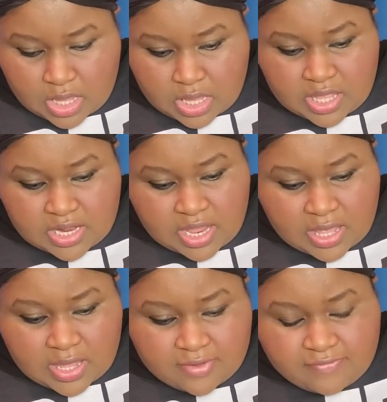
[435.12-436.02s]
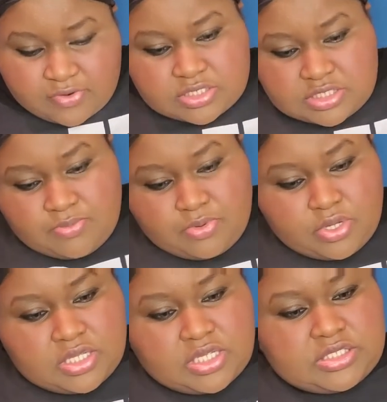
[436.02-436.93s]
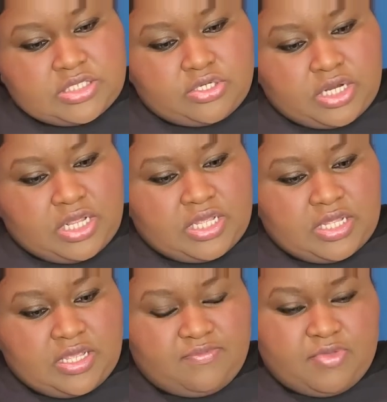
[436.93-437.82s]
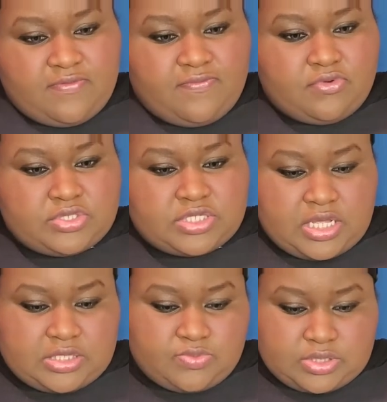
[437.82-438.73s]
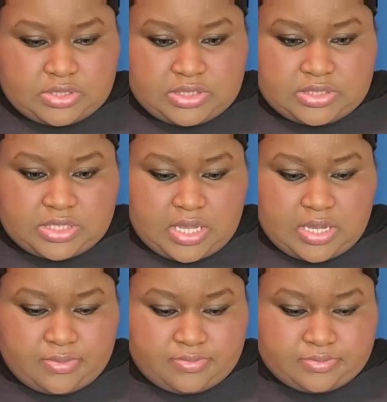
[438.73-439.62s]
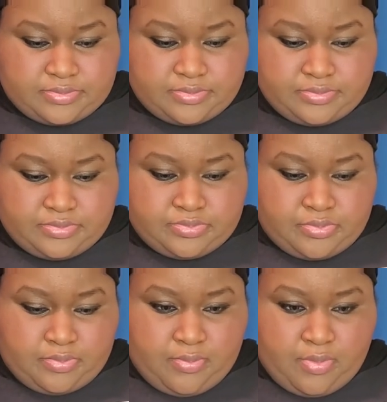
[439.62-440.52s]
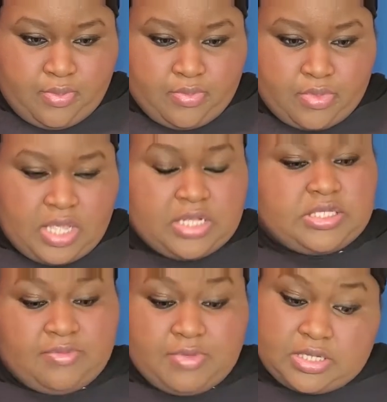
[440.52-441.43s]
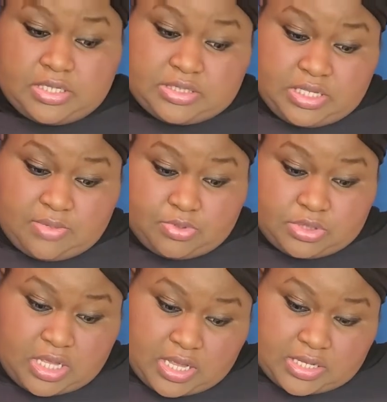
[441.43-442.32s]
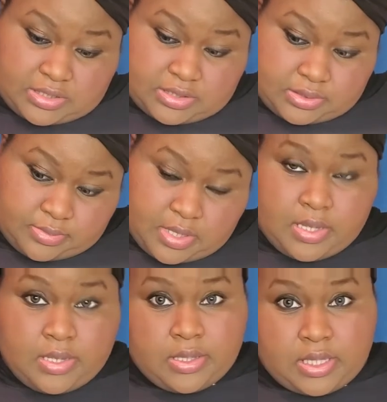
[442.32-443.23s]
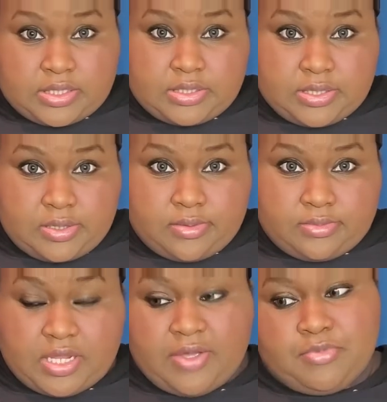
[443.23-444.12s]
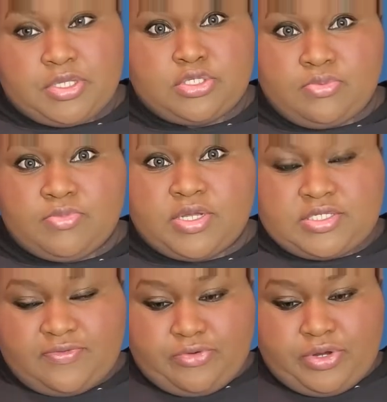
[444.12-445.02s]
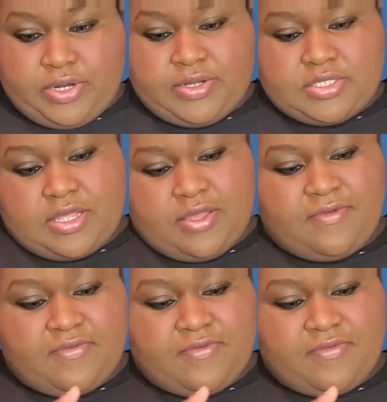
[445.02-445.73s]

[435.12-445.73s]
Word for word: And uh, for the shampoo and conditioner, they didn't give me the full size ones this time. They just gave me the sample size. Guess, you know, that'll be too much free stuff.